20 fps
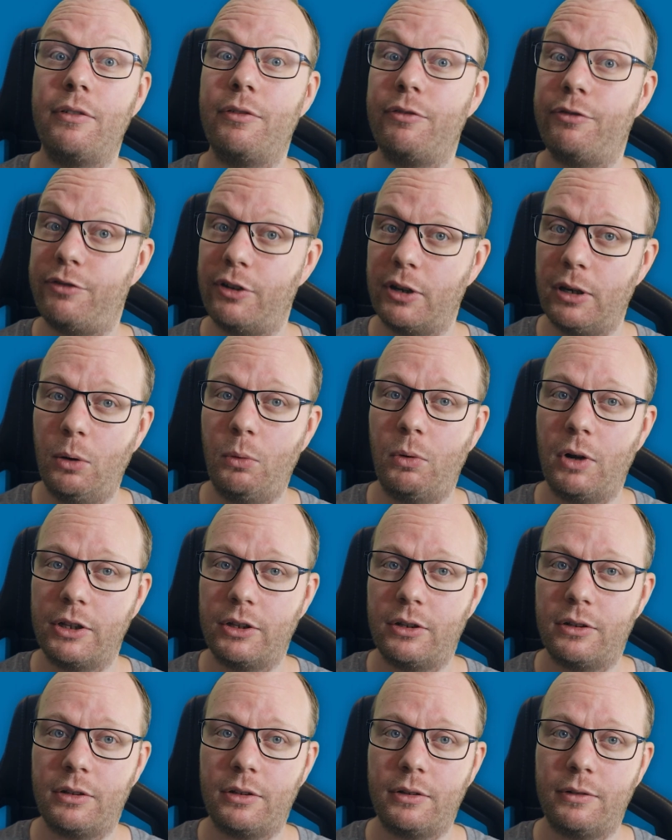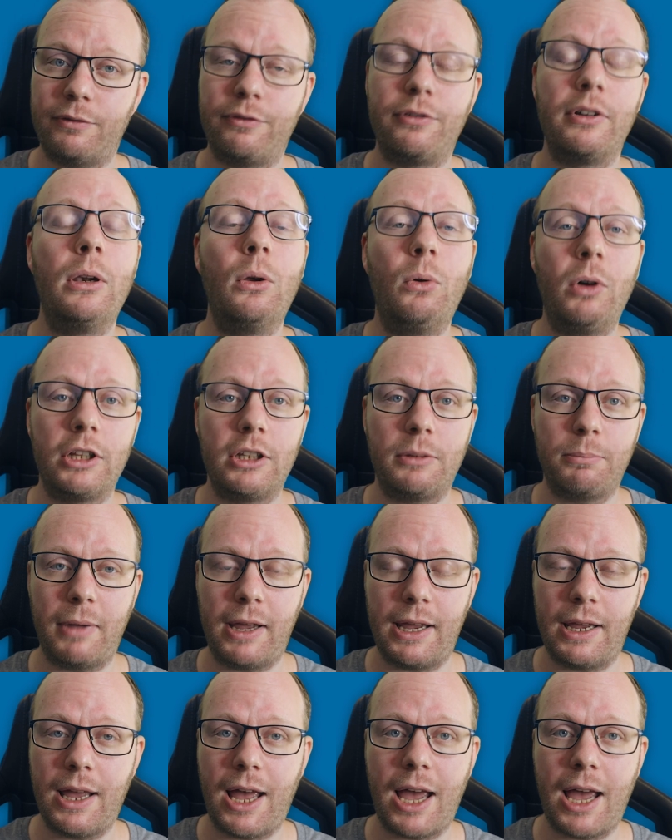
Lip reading: Förlåt. Förlåt mig.